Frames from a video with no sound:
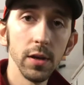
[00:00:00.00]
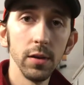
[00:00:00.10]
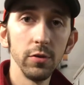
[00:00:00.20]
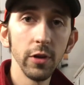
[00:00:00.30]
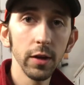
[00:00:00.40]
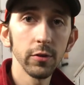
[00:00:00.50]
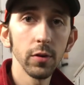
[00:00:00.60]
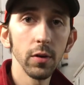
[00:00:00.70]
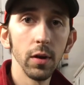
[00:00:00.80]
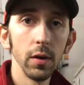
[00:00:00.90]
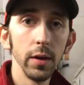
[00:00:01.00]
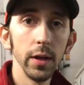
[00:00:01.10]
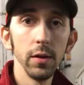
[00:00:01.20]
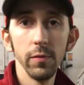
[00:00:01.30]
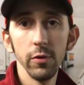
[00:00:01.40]
injector an
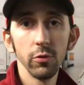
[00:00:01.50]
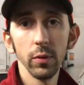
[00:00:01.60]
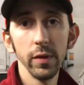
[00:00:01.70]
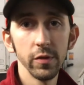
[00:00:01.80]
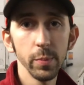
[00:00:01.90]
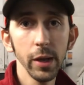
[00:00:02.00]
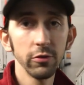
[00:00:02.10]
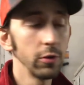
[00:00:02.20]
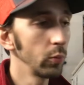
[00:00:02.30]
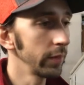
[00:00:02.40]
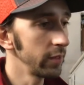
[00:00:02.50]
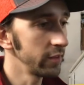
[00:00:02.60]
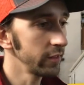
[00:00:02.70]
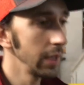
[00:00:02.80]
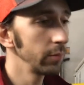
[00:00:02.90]
individual inspection with this
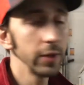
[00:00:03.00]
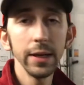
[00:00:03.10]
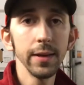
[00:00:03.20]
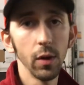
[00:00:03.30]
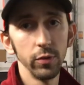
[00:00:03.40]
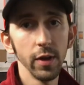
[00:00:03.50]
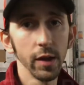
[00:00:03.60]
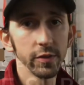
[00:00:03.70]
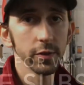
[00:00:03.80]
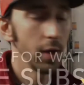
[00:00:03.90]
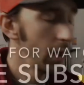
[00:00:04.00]
same leak down test.